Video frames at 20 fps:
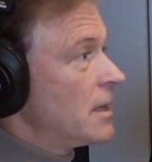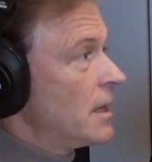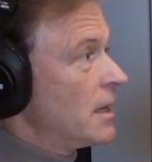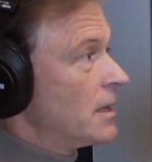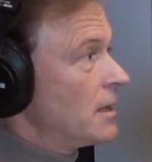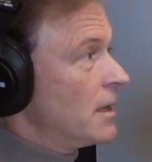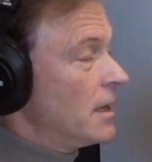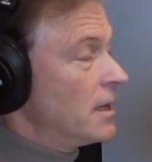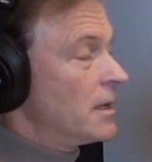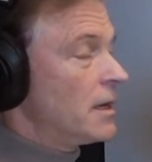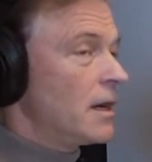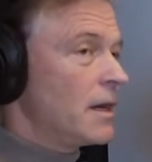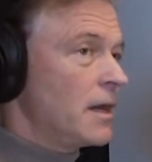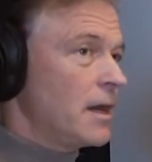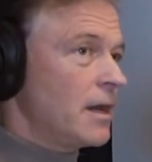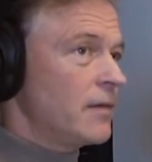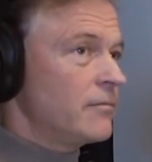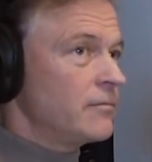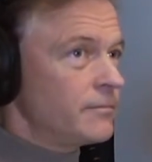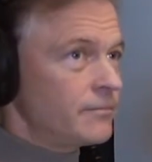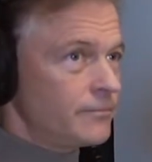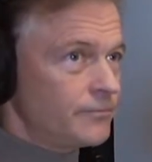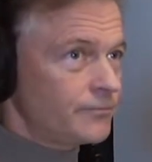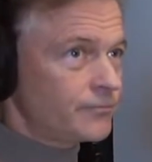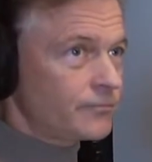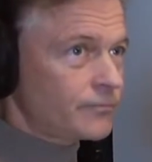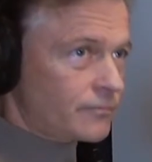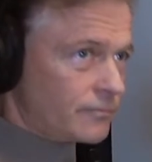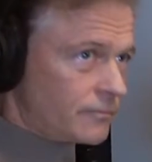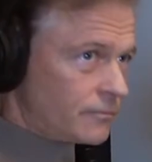I have.
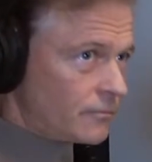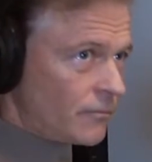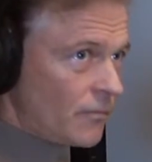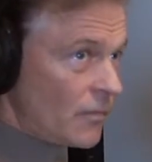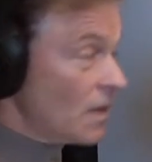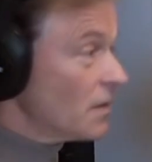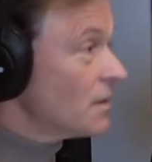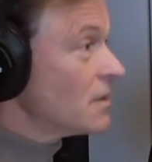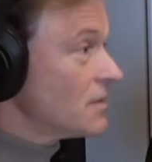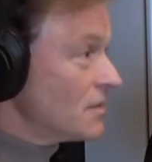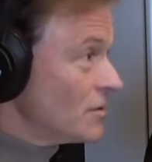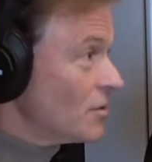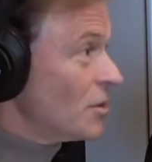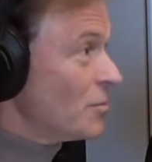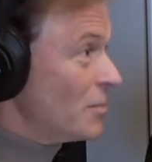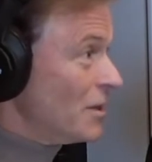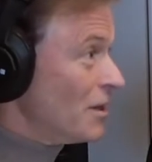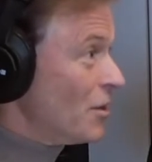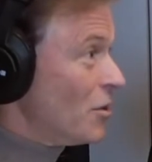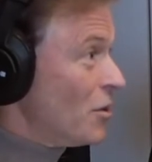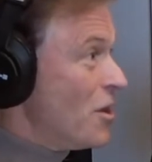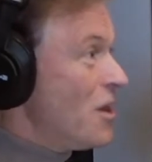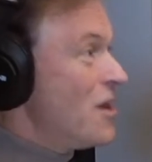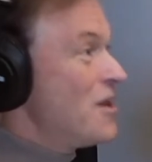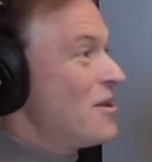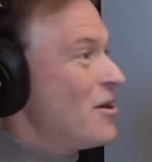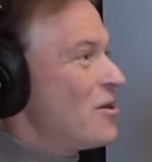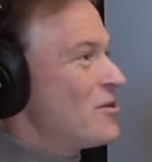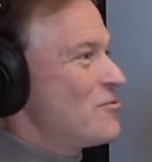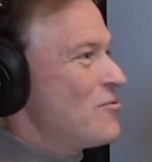This is going to be a
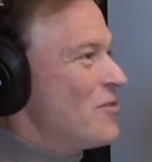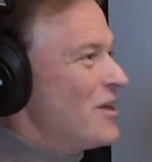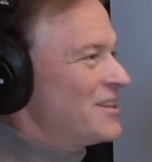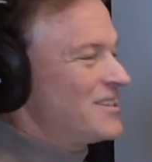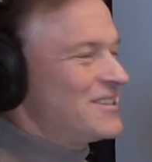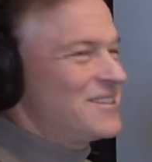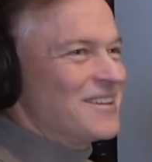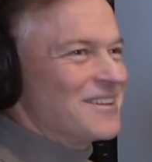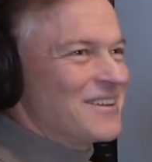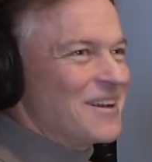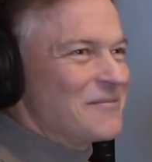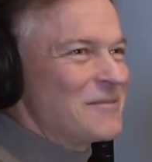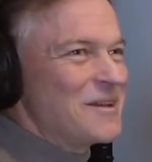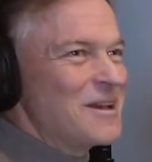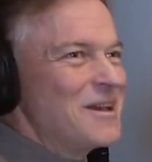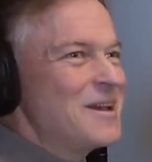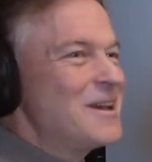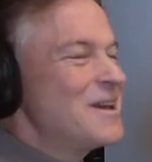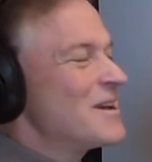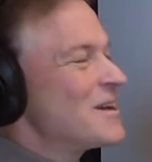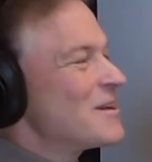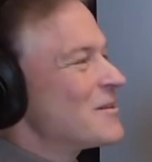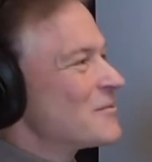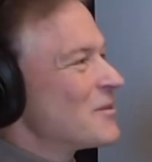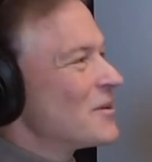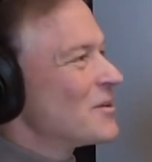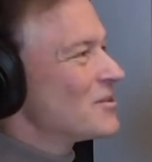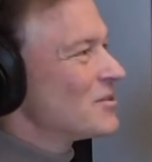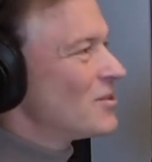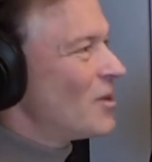long question. I'm
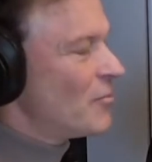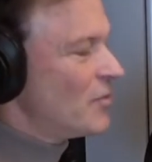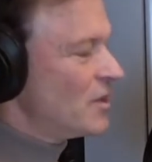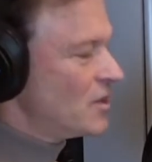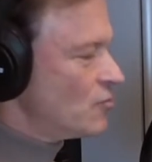going to stop this